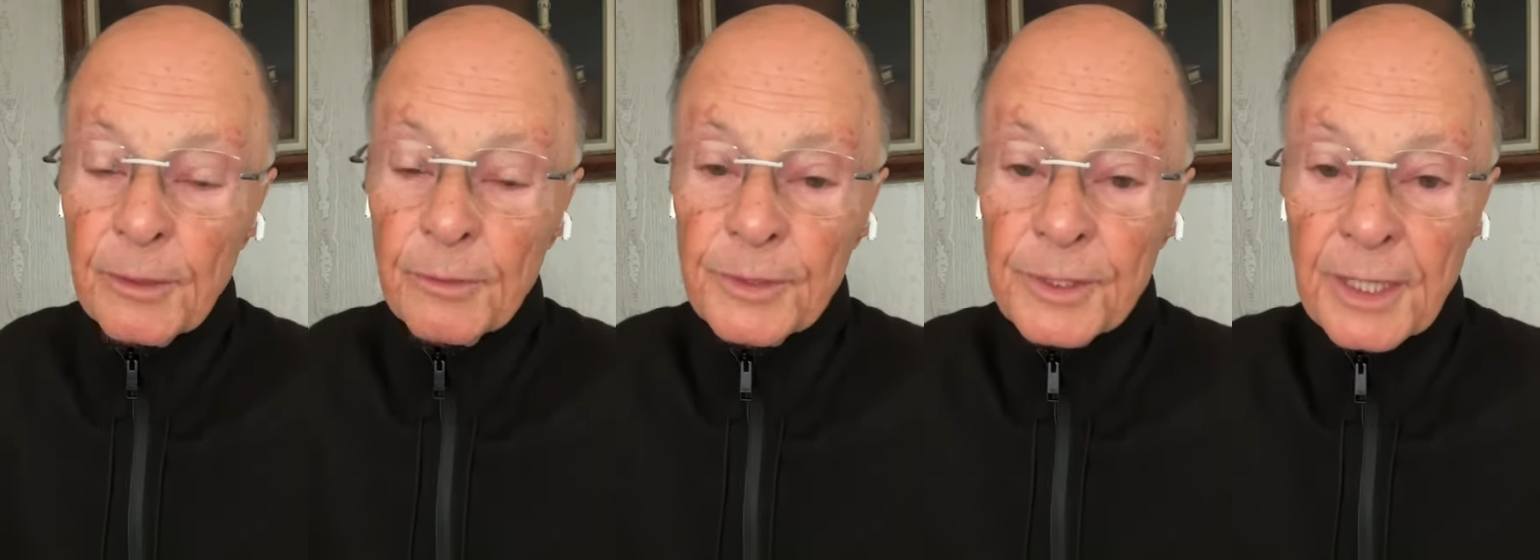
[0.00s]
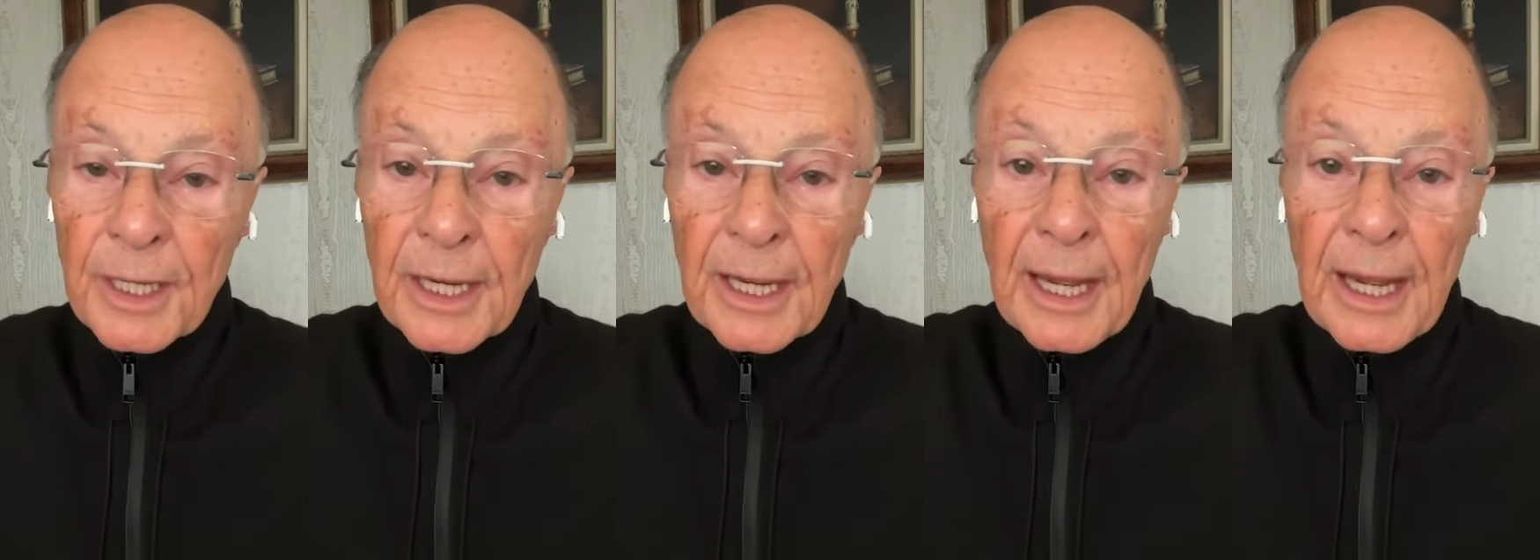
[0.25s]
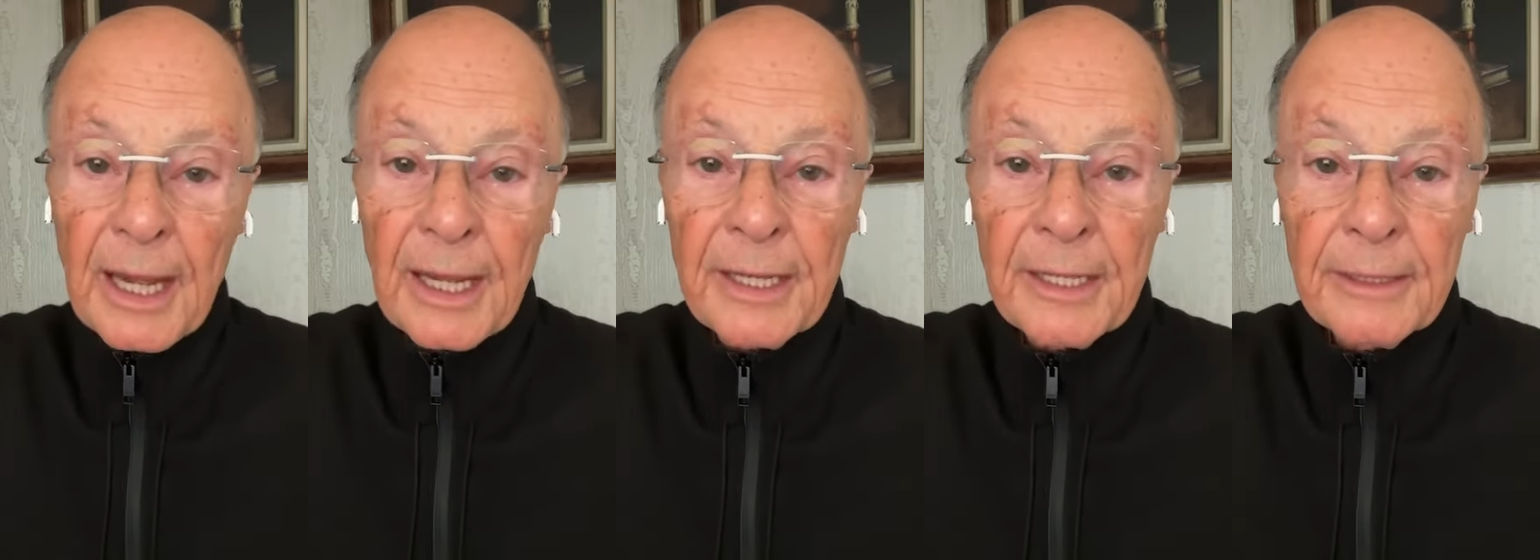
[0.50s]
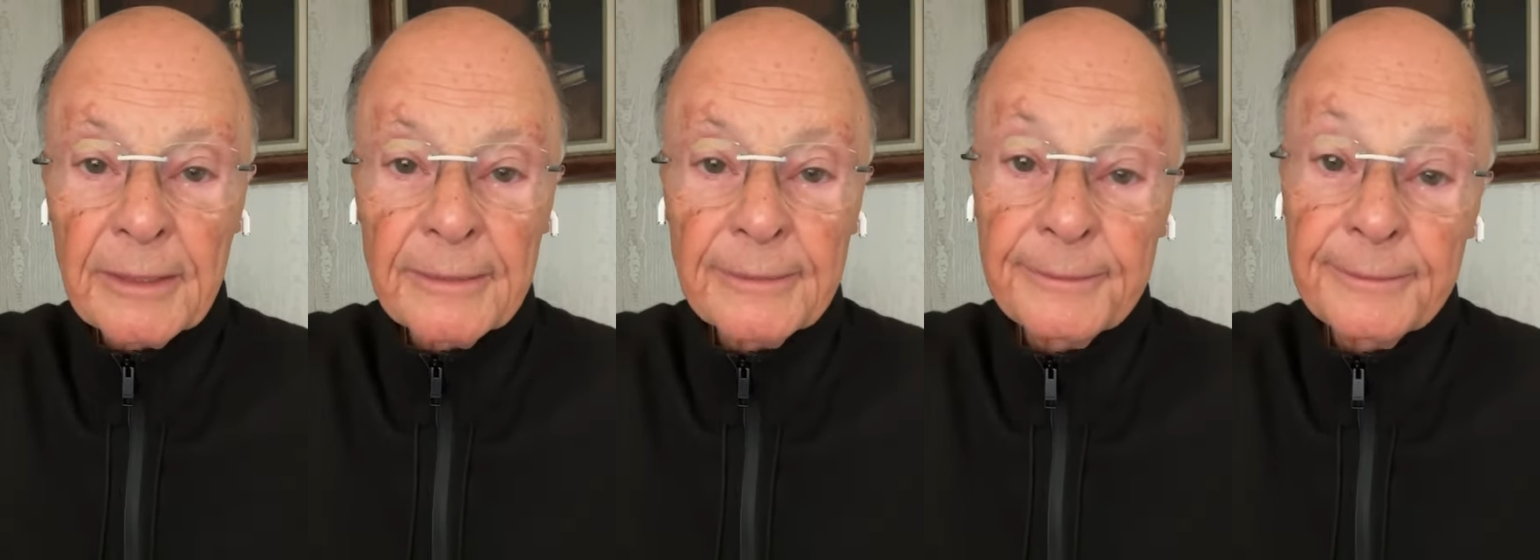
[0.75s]
If they
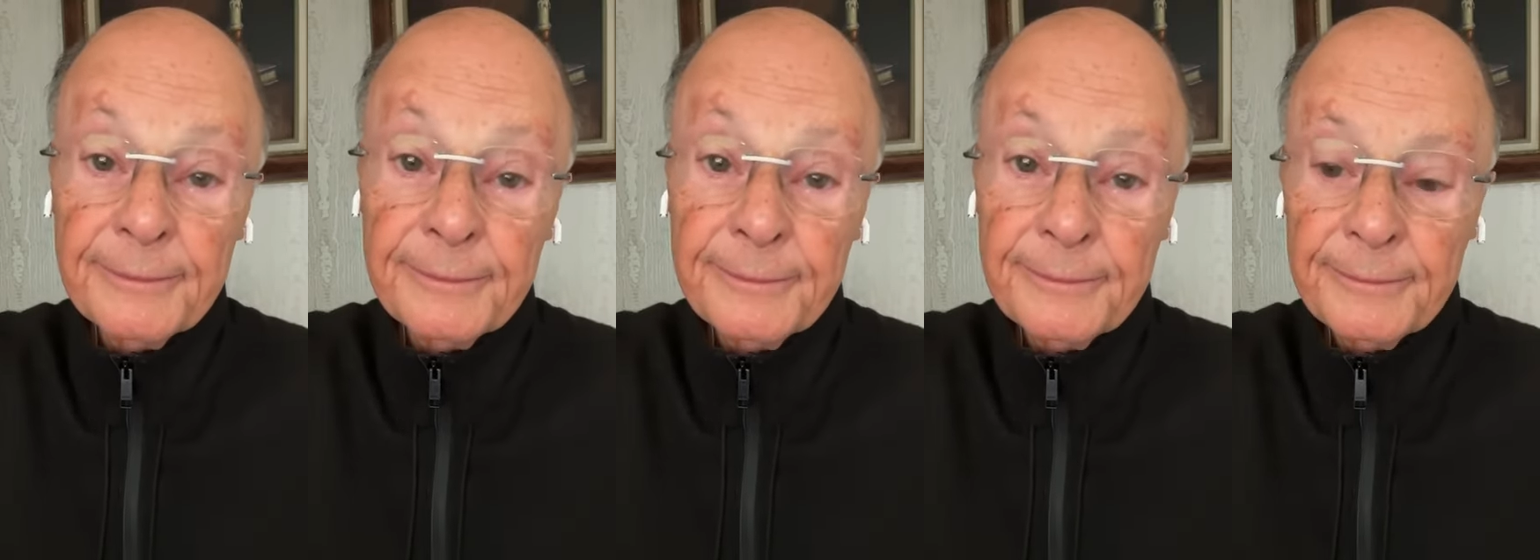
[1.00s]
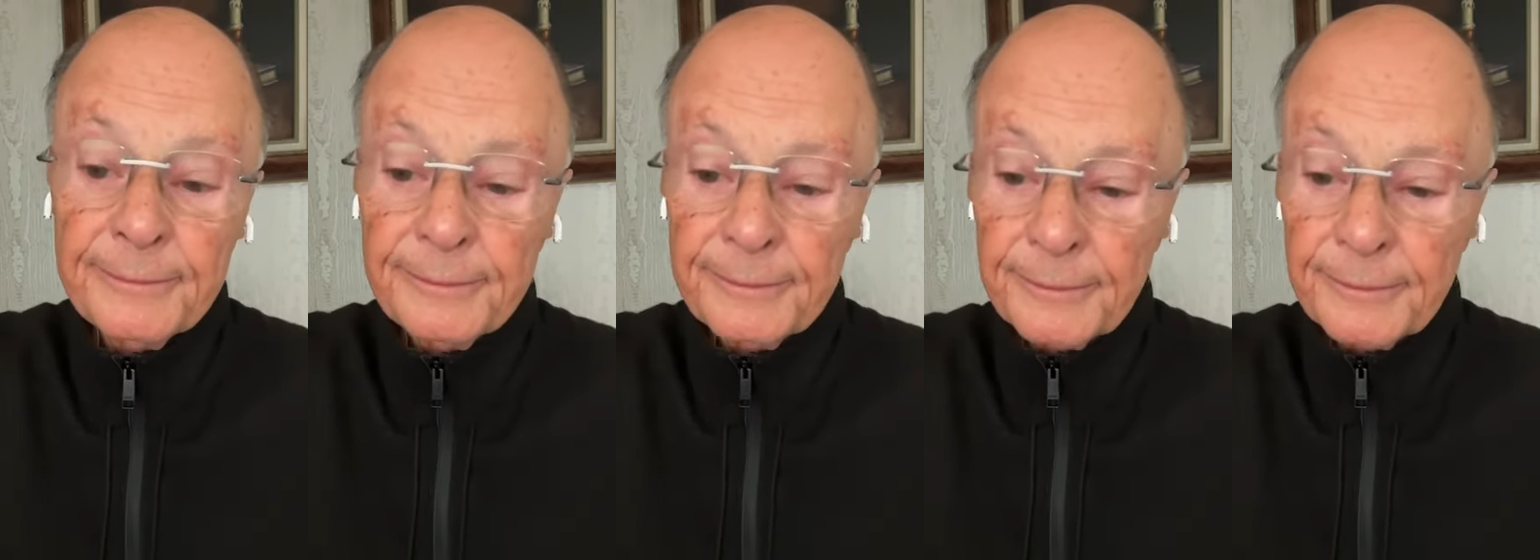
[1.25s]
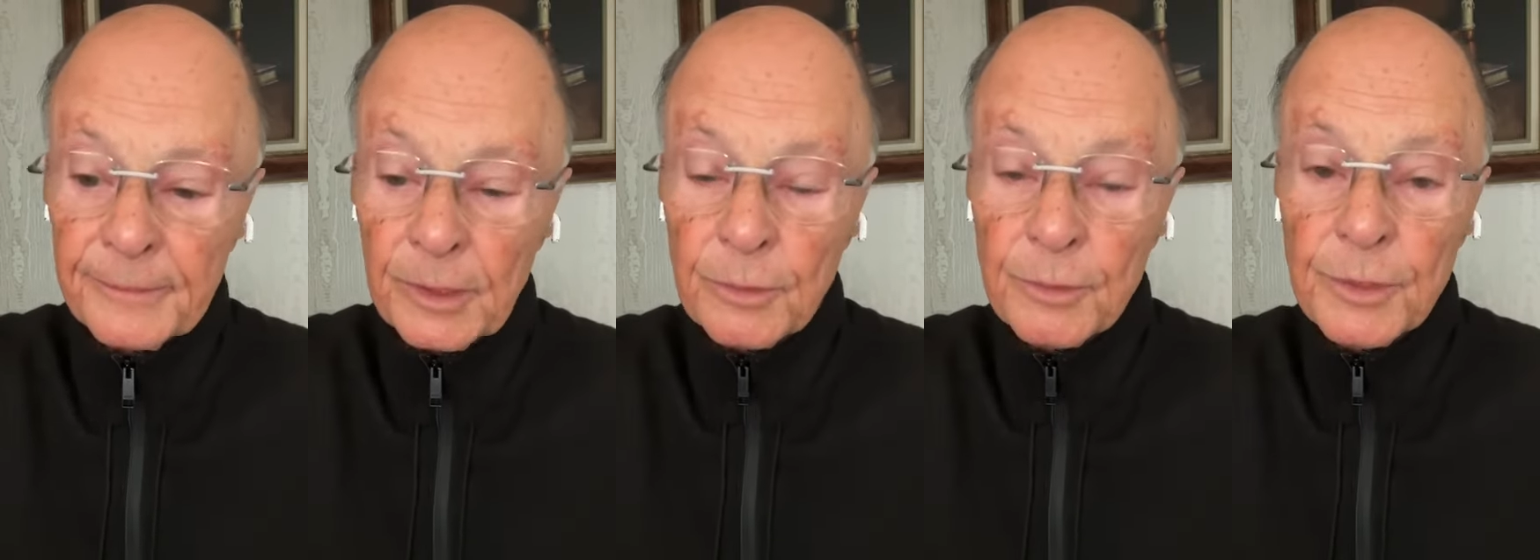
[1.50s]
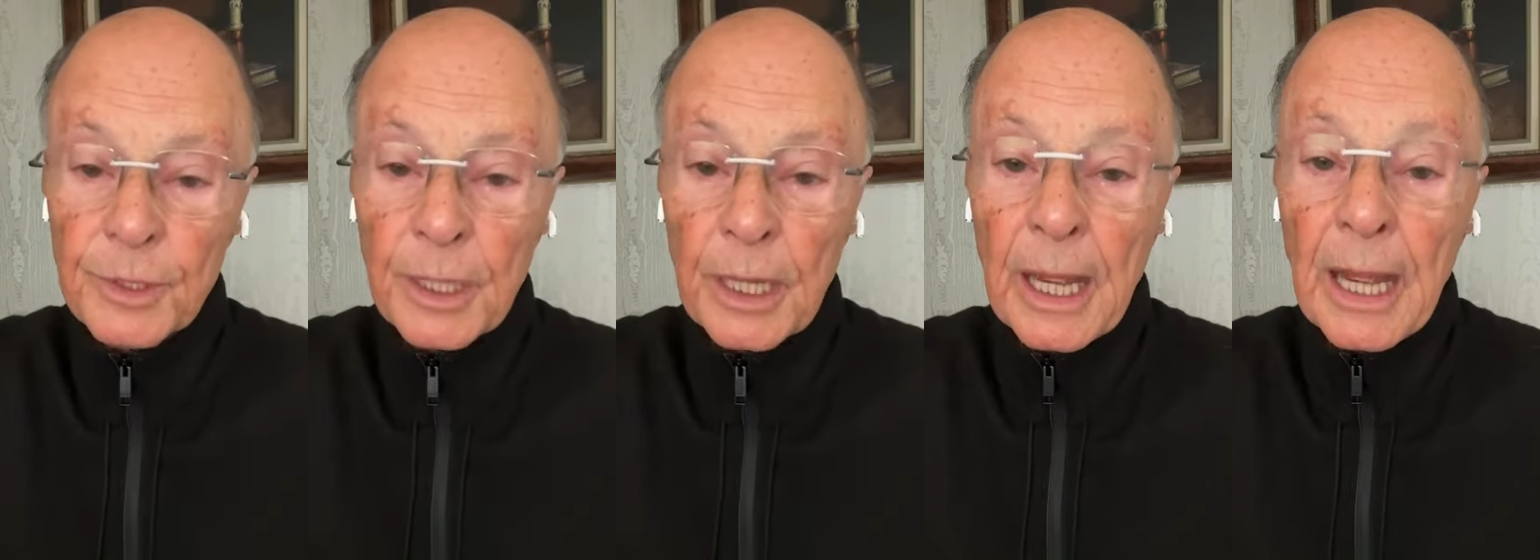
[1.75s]
don't,
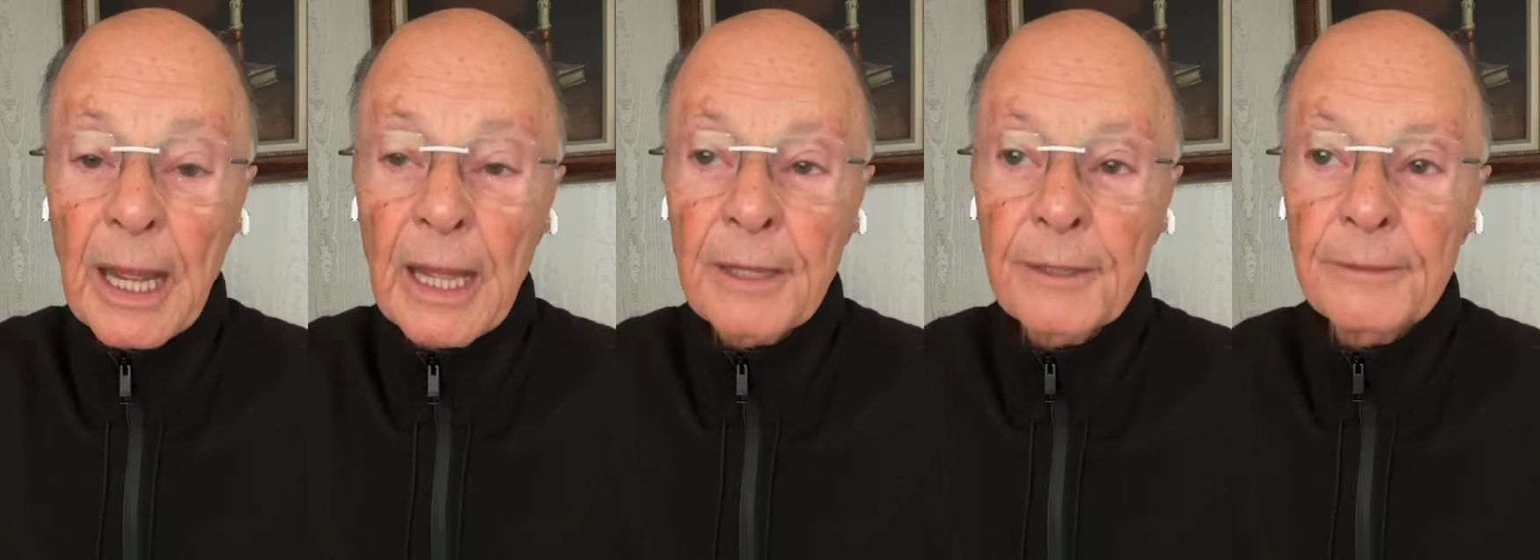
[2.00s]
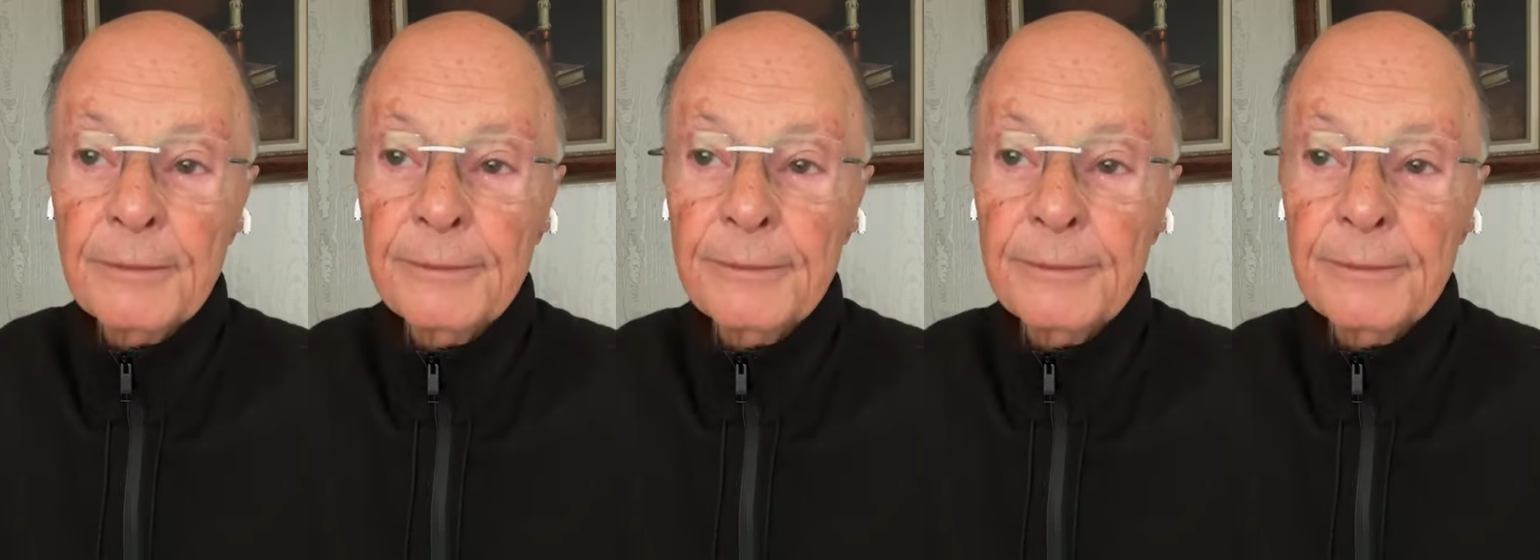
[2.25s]
then